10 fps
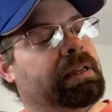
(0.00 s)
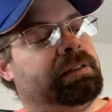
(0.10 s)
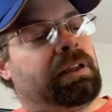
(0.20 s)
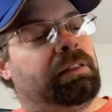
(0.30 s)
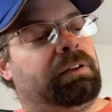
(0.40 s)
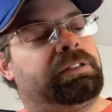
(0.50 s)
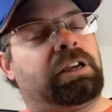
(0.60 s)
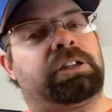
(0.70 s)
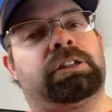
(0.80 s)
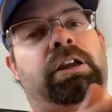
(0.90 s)
He's got little
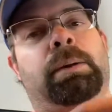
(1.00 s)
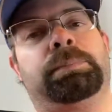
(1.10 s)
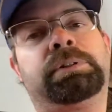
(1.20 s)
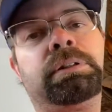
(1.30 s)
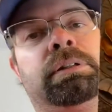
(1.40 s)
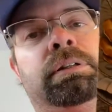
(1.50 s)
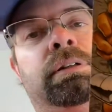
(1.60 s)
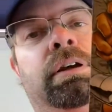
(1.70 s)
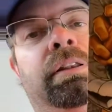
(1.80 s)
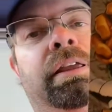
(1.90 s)
suction cups
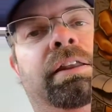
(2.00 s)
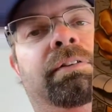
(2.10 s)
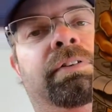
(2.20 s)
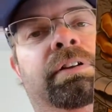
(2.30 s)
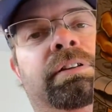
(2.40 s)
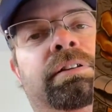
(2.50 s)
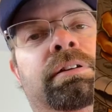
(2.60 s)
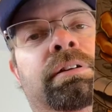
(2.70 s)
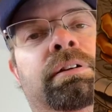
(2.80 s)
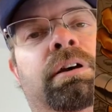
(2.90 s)
on the end of his
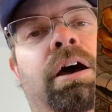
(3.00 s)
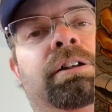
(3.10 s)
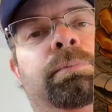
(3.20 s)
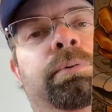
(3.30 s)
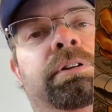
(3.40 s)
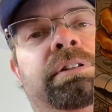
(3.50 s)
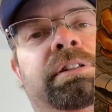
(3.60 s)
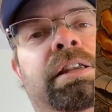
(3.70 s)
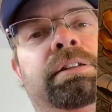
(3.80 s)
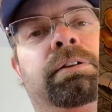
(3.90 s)
octopus
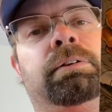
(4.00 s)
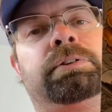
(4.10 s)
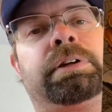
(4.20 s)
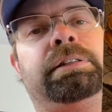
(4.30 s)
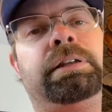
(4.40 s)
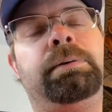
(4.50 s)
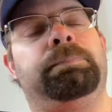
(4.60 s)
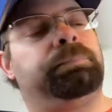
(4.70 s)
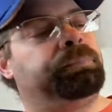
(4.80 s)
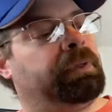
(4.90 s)
tentacles right there.
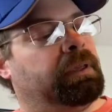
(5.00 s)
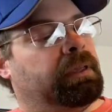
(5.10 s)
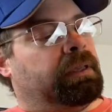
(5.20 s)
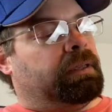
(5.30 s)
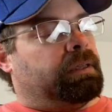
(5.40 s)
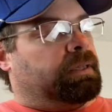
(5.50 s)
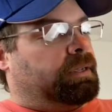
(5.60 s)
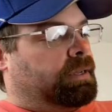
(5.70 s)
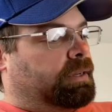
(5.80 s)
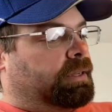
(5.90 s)

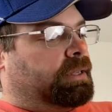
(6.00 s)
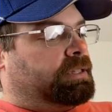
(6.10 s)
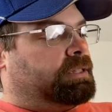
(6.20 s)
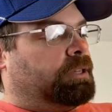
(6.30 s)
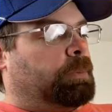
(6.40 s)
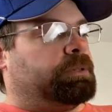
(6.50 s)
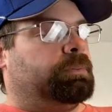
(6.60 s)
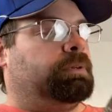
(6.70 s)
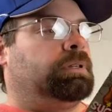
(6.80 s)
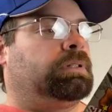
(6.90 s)
And that just helps
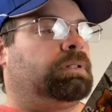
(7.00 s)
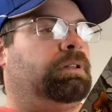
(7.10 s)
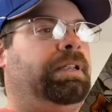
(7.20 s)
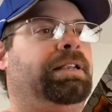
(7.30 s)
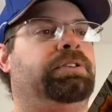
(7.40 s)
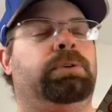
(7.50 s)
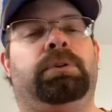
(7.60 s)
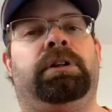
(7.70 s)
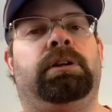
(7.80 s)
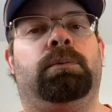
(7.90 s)
him cling to
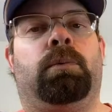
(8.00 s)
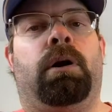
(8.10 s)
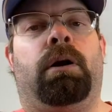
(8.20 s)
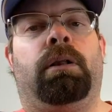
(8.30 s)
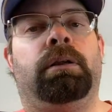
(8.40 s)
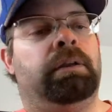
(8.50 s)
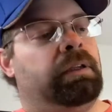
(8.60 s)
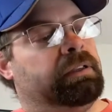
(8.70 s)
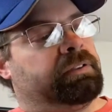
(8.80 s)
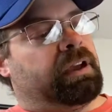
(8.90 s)
the wall.
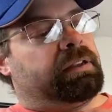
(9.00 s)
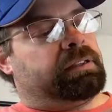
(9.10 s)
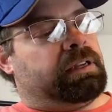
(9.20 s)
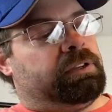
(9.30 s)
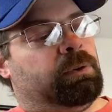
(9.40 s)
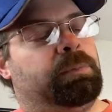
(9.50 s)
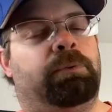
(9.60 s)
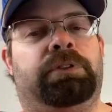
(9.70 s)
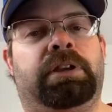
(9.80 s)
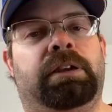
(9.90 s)
He's got 2 of them
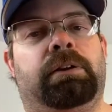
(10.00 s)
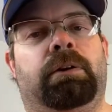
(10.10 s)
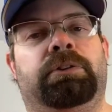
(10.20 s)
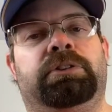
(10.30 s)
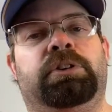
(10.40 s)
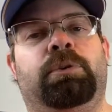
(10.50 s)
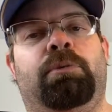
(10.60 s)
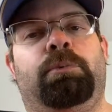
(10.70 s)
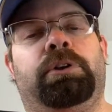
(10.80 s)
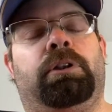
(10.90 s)
with tentacles and 2 of
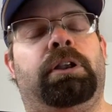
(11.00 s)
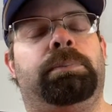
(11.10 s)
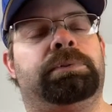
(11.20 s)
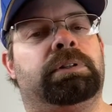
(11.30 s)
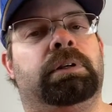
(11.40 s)
them with clips.